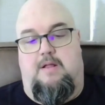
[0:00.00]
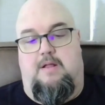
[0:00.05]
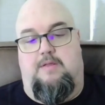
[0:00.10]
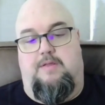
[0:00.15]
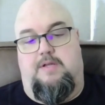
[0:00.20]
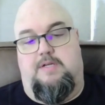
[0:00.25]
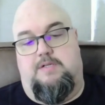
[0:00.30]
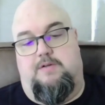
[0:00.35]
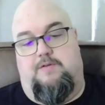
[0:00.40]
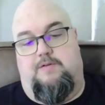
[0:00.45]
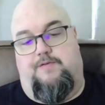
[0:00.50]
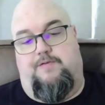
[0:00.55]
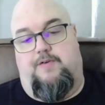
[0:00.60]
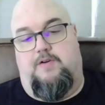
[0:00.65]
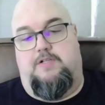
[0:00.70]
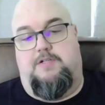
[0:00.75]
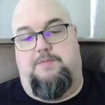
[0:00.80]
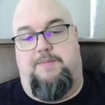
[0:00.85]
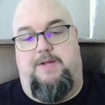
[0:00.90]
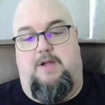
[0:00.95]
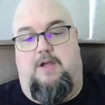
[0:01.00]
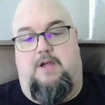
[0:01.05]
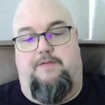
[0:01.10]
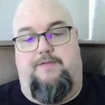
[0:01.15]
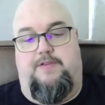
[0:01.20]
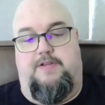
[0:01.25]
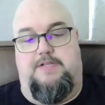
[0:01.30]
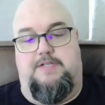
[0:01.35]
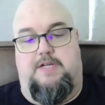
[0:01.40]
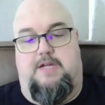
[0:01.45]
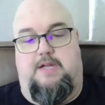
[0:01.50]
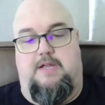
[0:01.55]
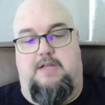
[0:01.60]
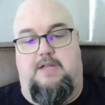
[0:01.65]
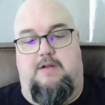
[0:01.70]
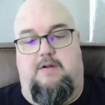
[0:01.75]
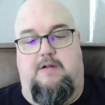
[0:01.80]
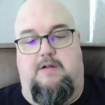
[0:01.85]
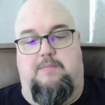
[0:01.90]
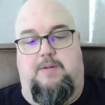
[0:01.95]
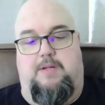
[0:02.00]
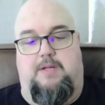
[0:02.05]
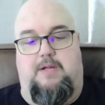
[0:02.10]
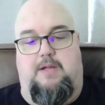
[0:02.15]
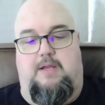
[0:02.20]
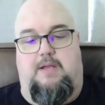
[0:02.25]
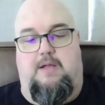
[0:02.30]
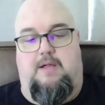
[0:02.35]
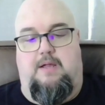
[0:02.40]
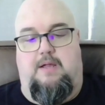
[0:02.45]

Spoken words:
This will first be off the secondary blade.